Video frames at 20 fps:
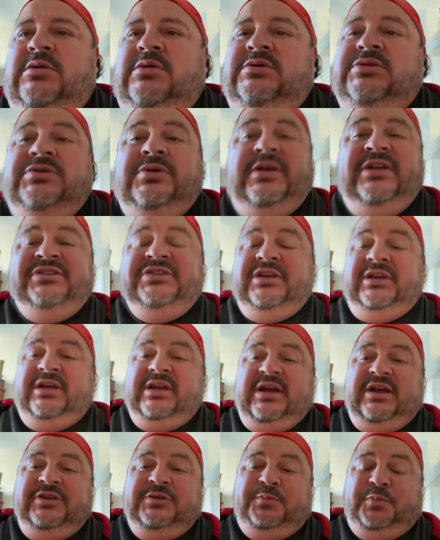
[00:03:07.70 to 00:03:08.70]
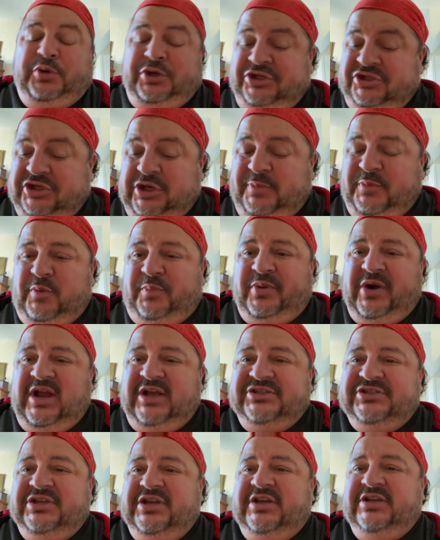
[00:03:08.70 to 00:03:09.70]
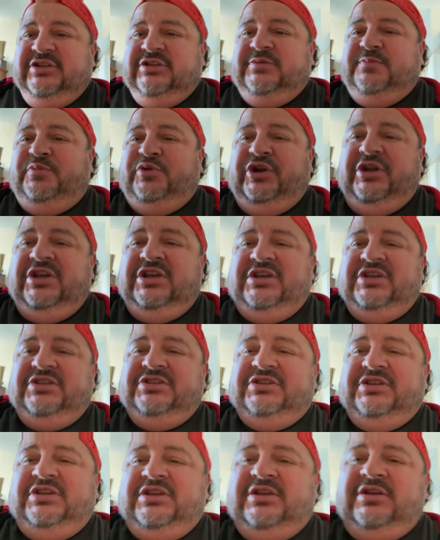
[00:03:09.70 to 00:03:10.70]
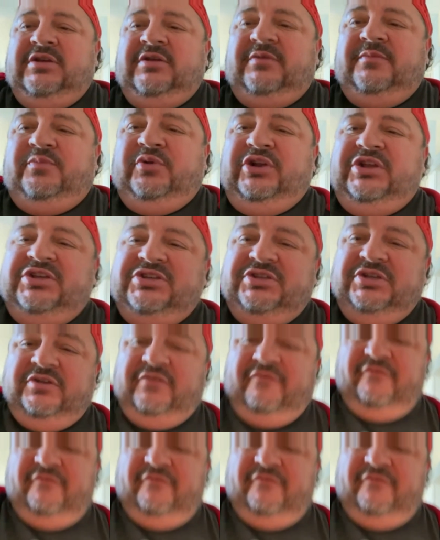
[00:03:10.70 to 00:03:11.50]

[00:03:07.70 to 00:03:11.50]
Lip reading: So that's it, guys. Pretty simple process, pretty easy to